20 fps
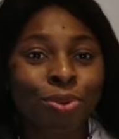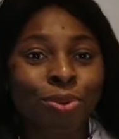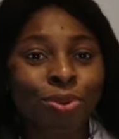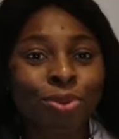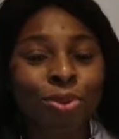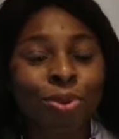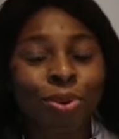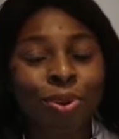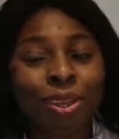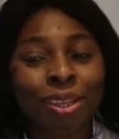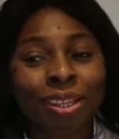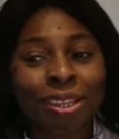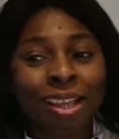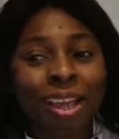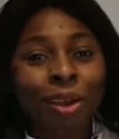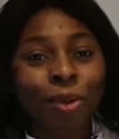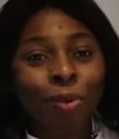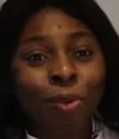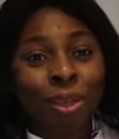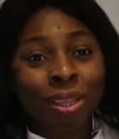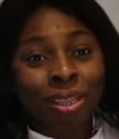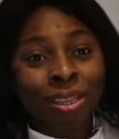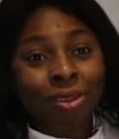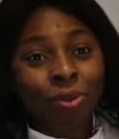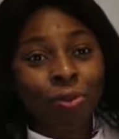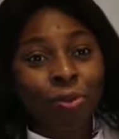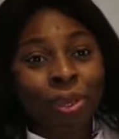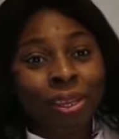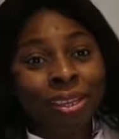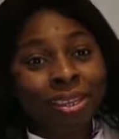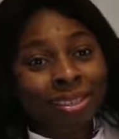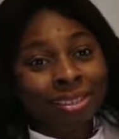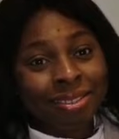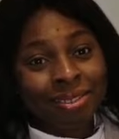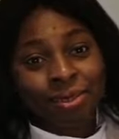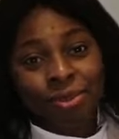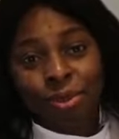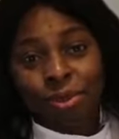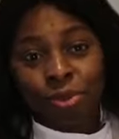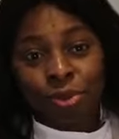so in that way the week
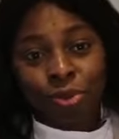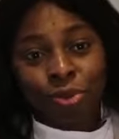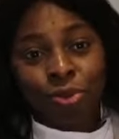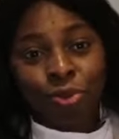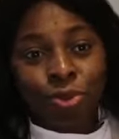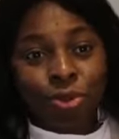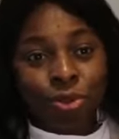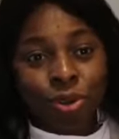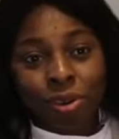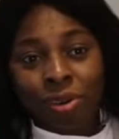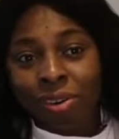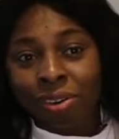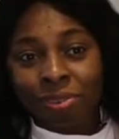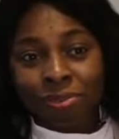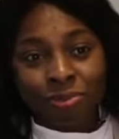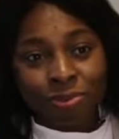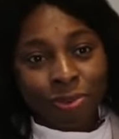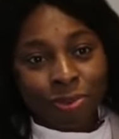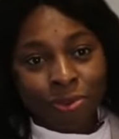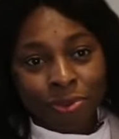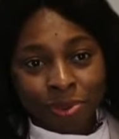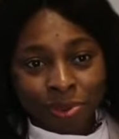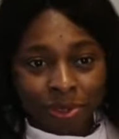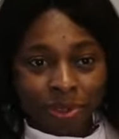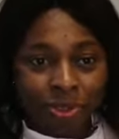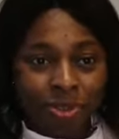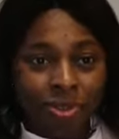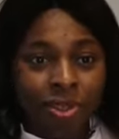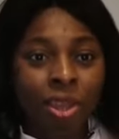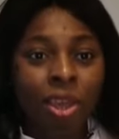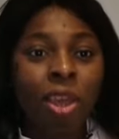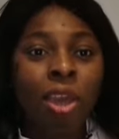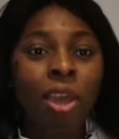is not too long for us.